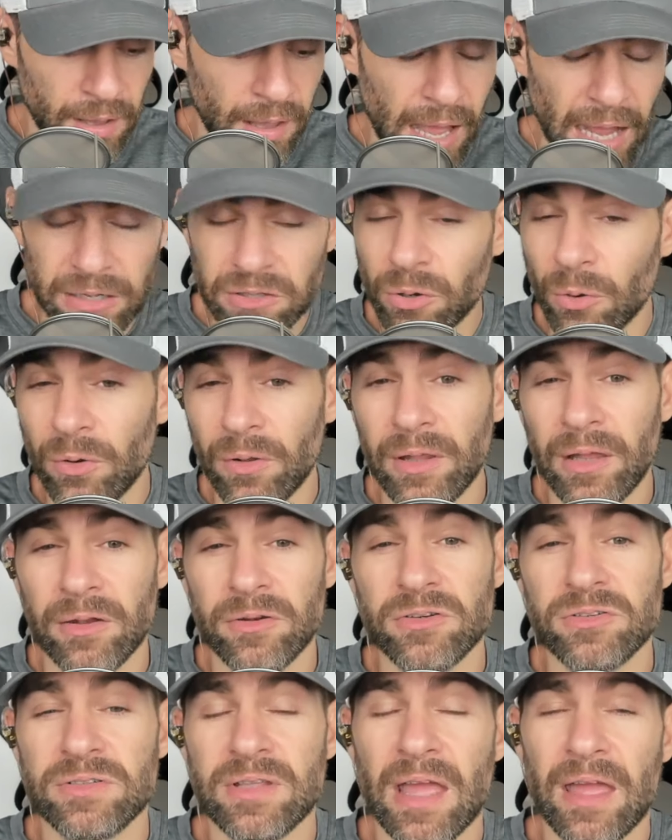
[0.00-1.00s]
I totally
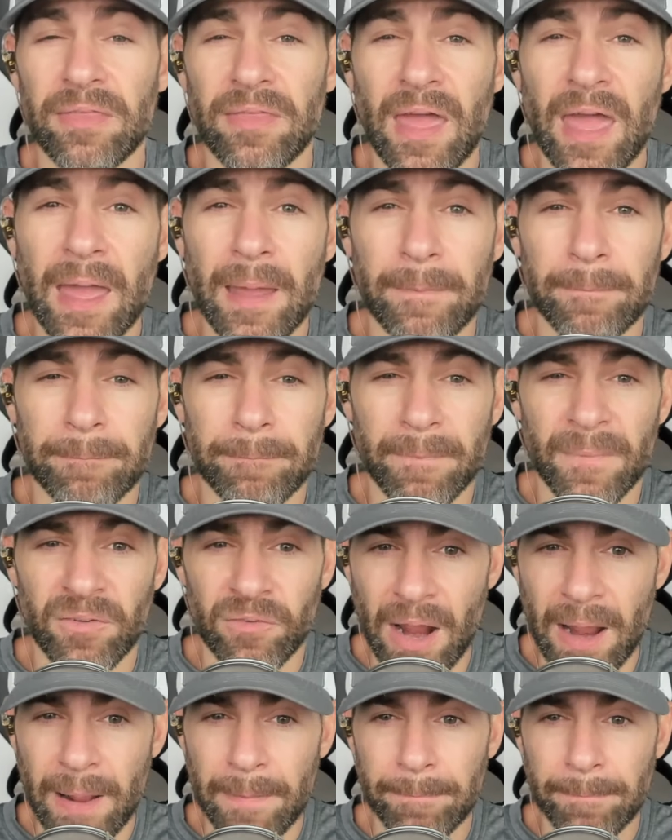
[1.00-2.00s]
understand that,
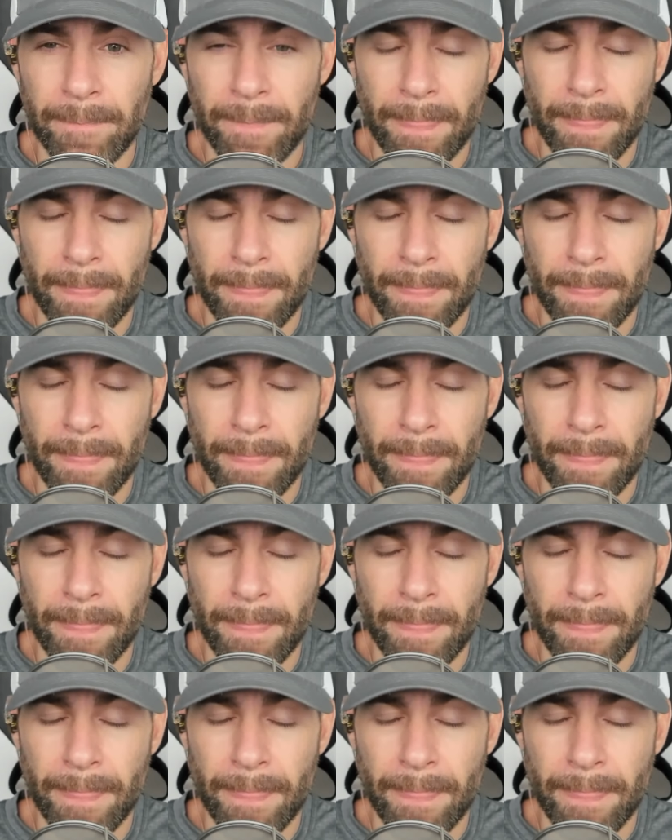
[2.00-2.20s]
right?